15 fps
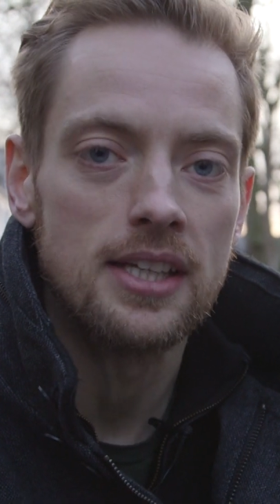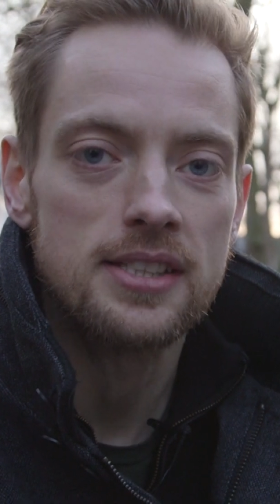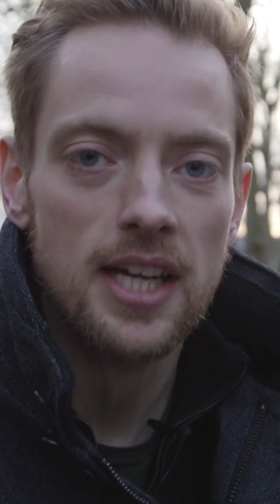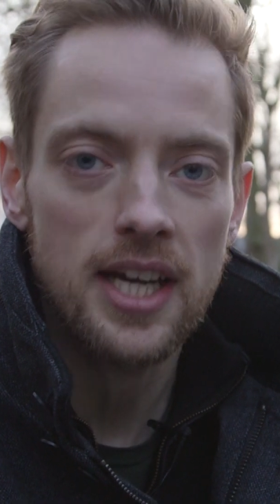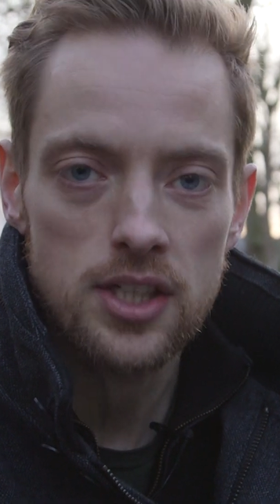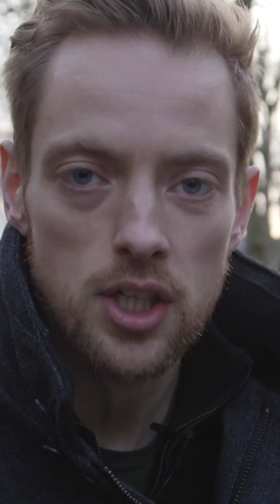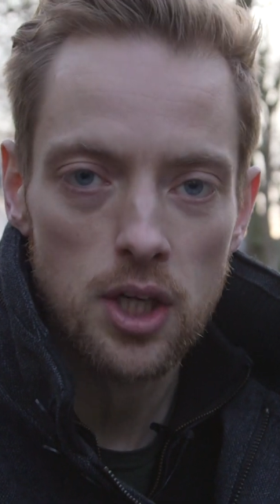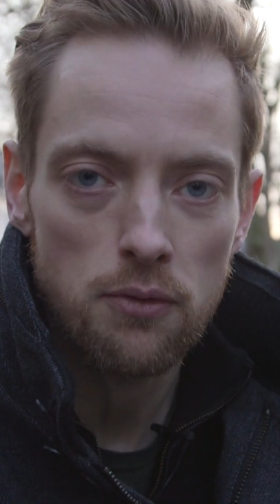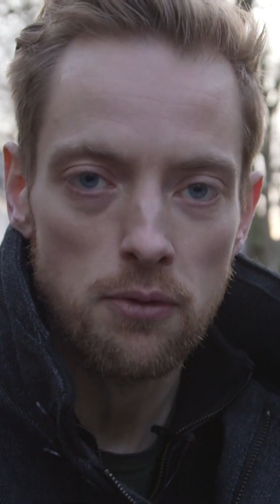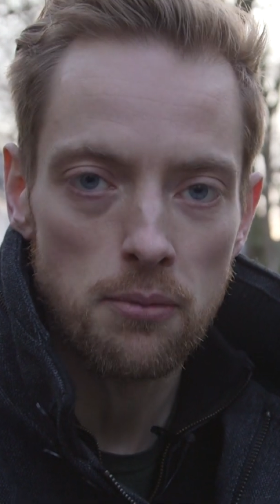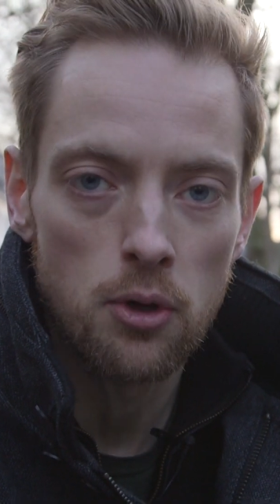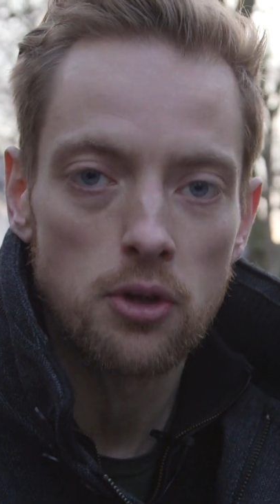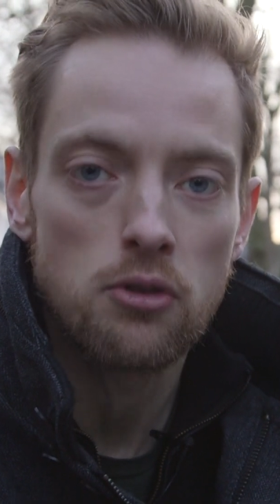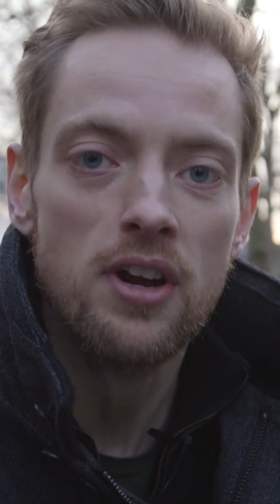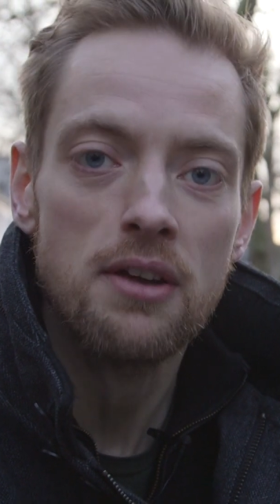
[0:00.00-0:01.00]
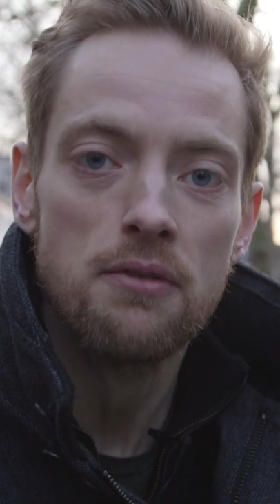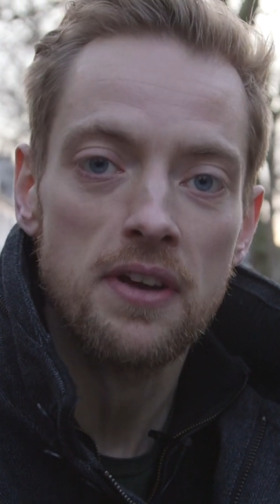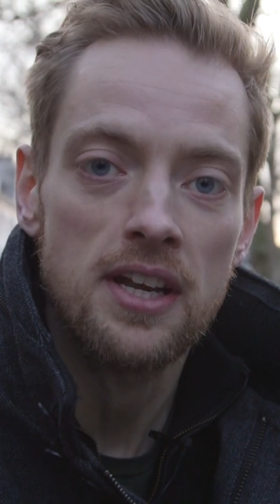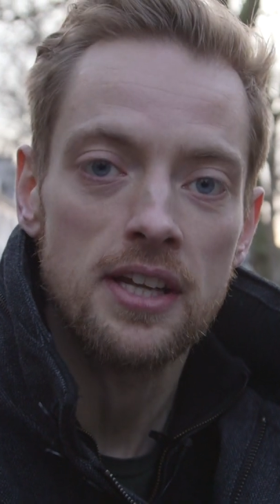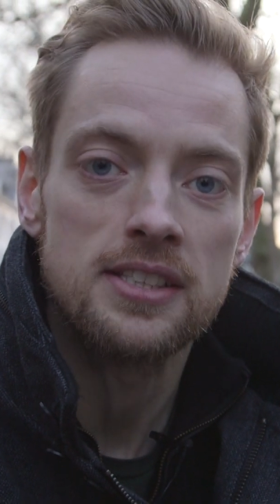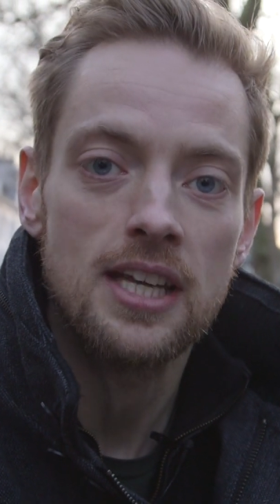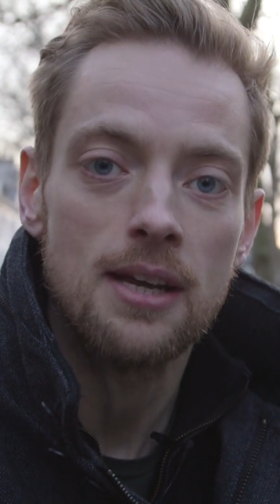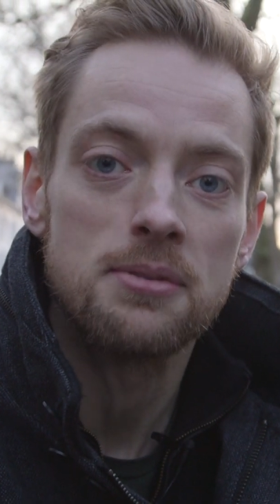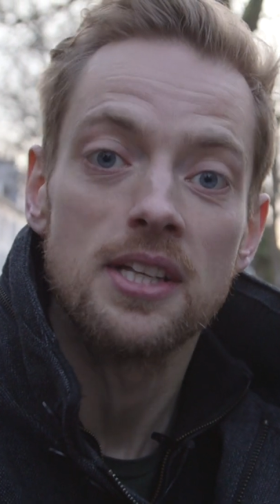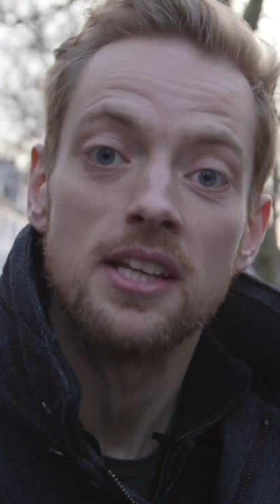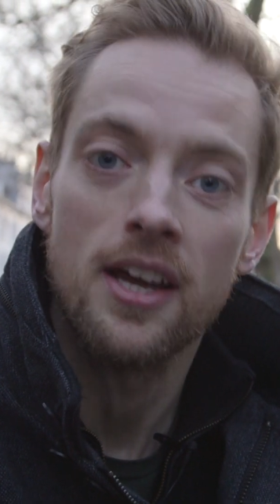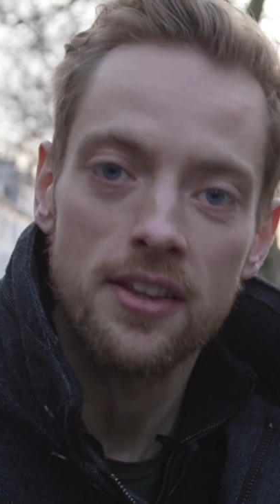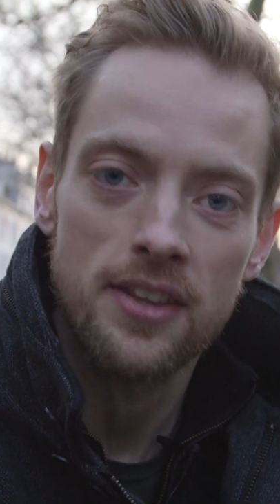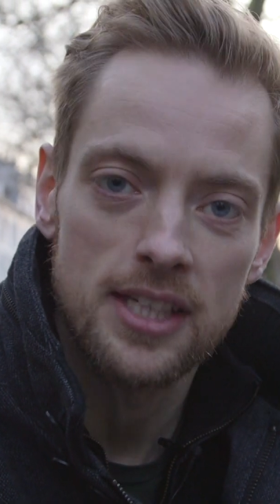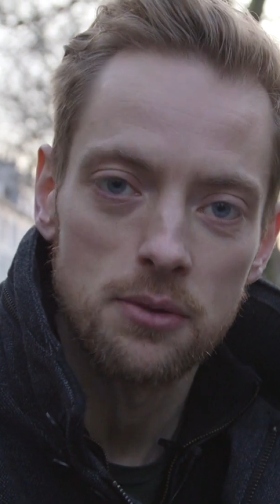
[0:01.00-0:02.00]
and stay tuned for more great fitness tips
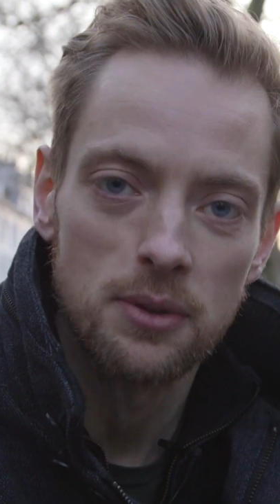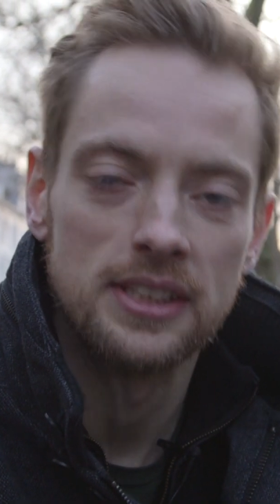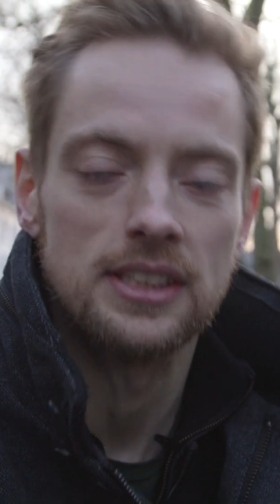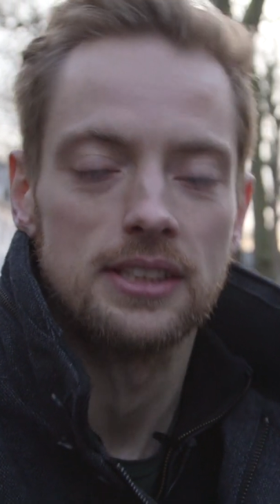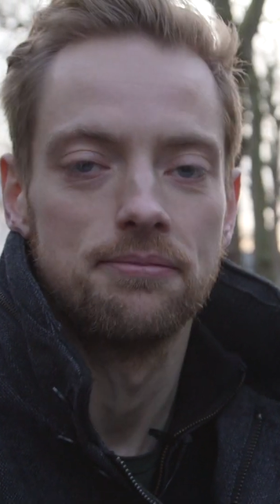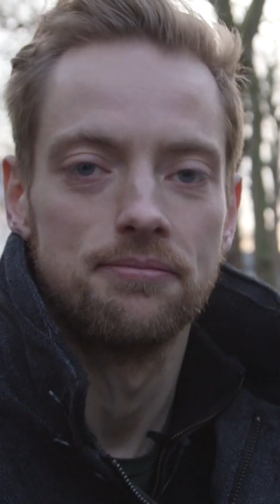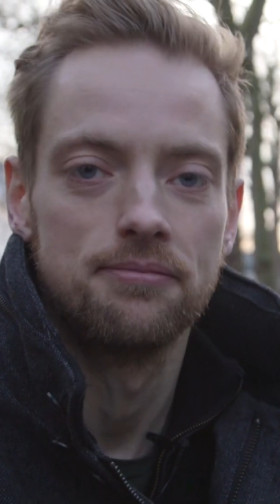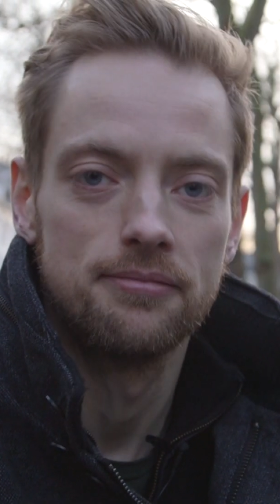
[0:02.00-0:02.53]
like these ones.